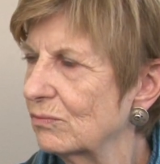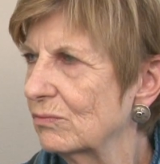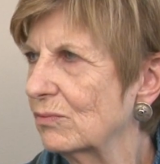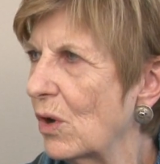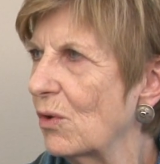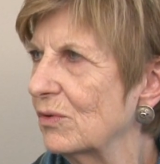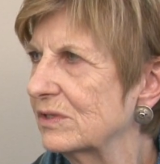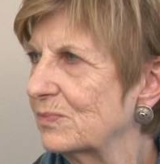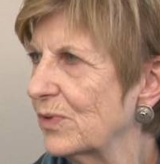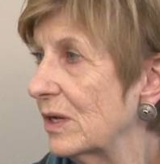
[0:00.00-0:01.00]

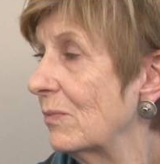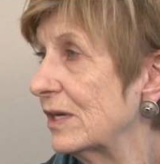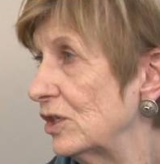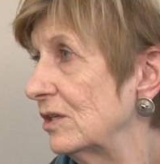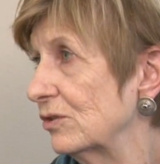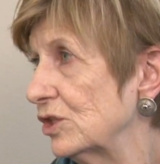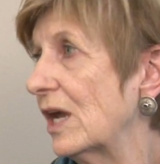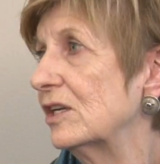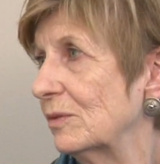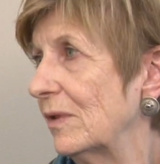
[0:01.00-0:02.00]
roles pretty much
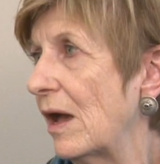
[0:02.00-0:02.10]
interchangeable,